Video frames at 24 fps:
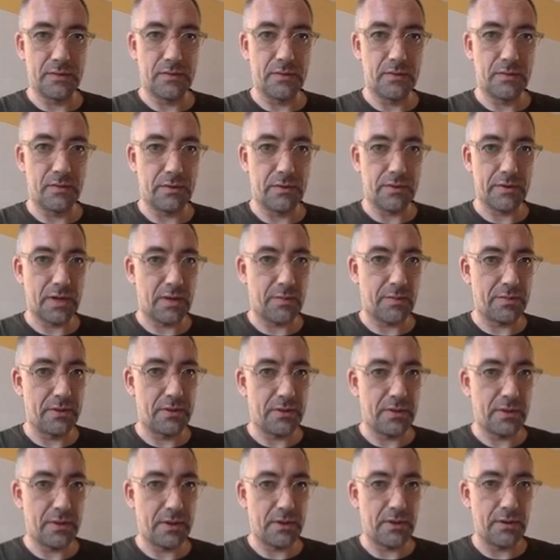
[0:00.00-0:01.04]
what happened
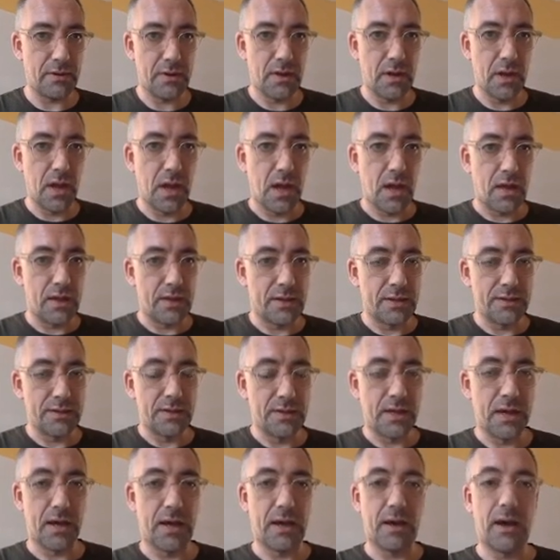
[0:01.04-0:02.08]
there.
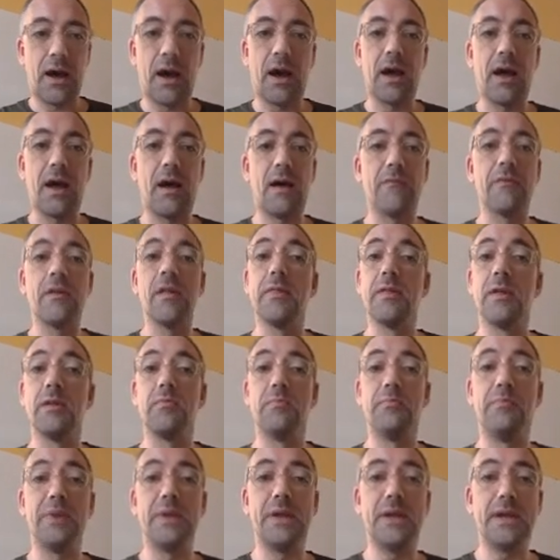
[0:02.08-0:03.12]
I have that
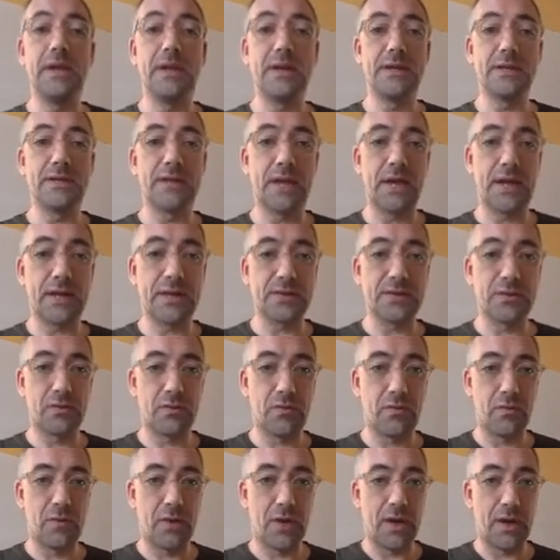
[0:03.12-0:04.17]
B is X or
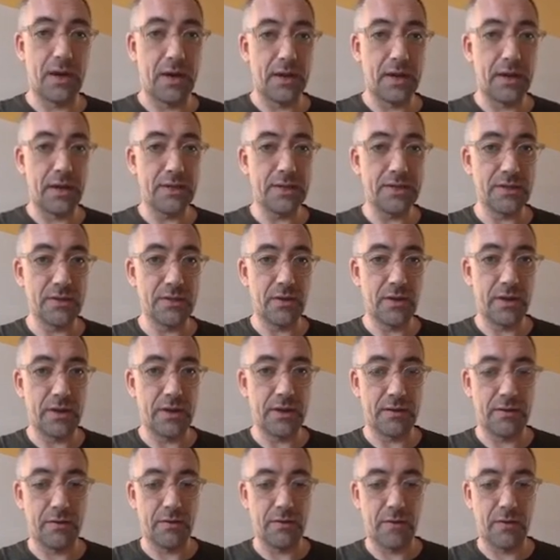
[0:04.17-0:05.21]
Y, so I
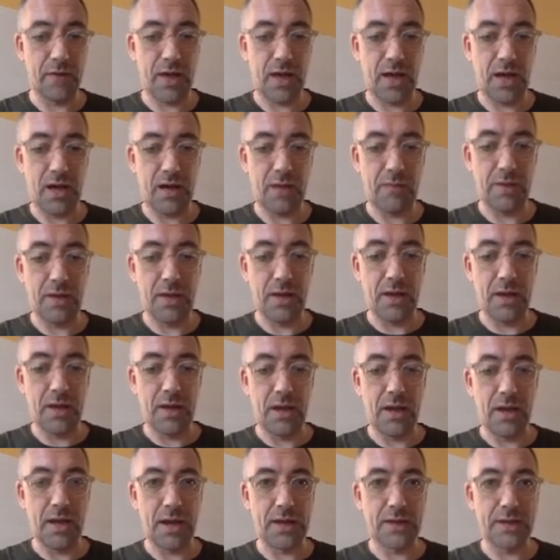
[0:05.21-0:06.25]
can grab
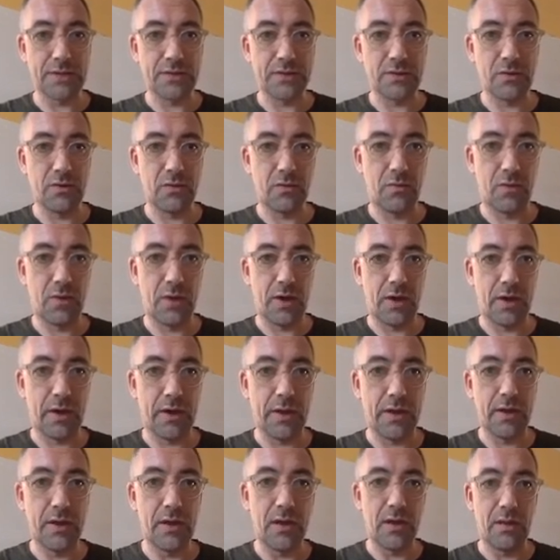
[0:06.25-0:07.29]
X or Y
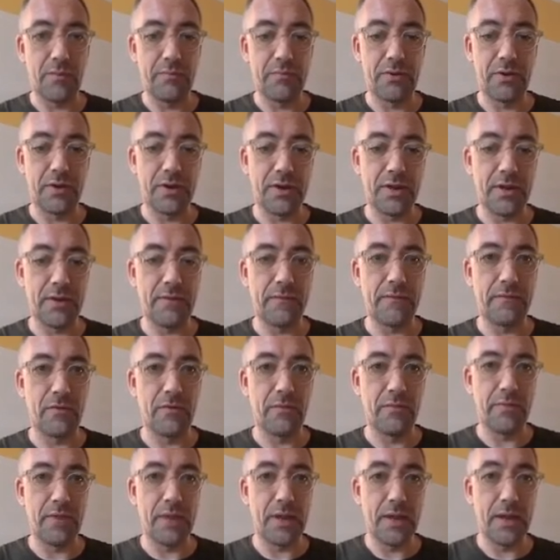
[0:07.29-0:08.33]
and put it in for
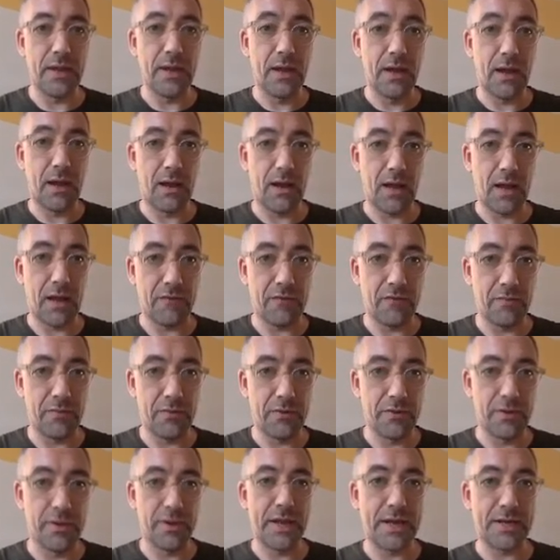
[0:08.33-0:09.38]
B. I'll have to
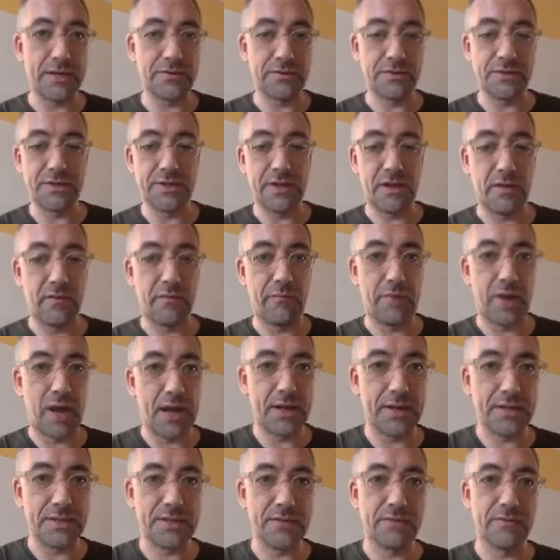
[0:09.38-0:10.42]
put an extra set of
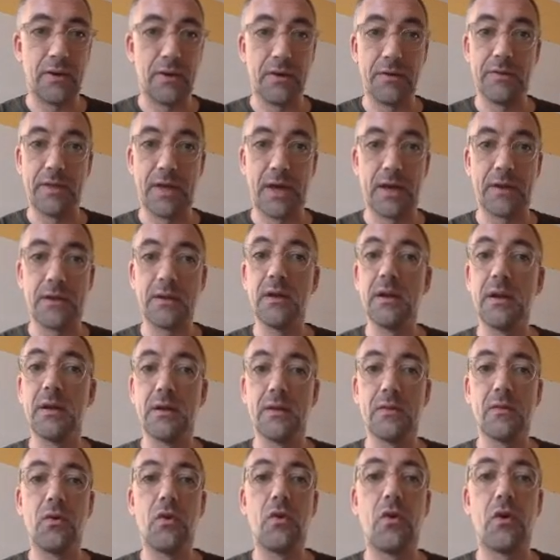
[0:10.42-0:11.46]
brackets around that.
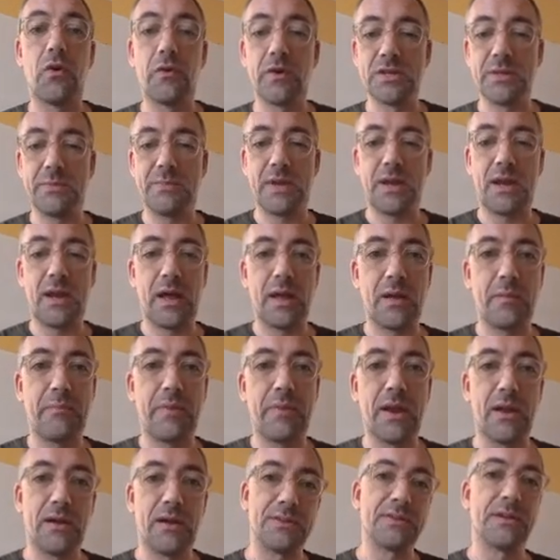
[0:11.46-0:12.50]
Or is a bit like
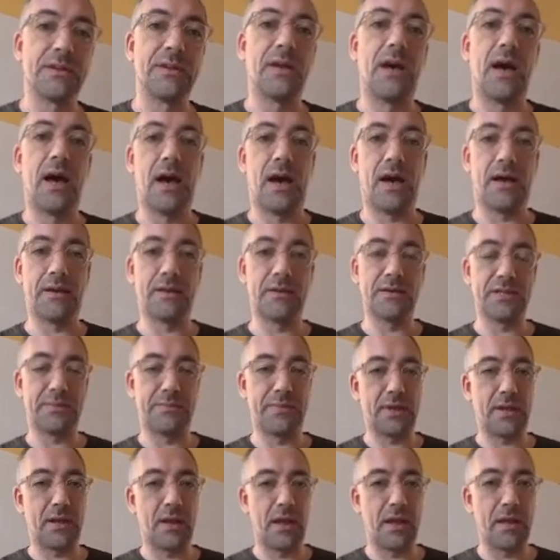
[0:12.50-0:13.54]
plus, and is a bit
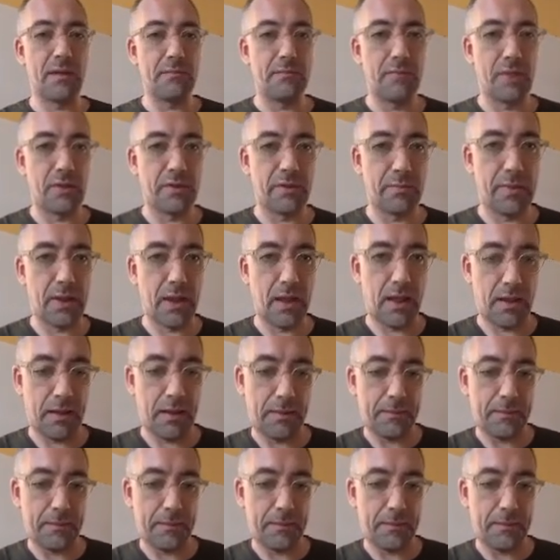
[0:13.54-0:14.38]
like multiply.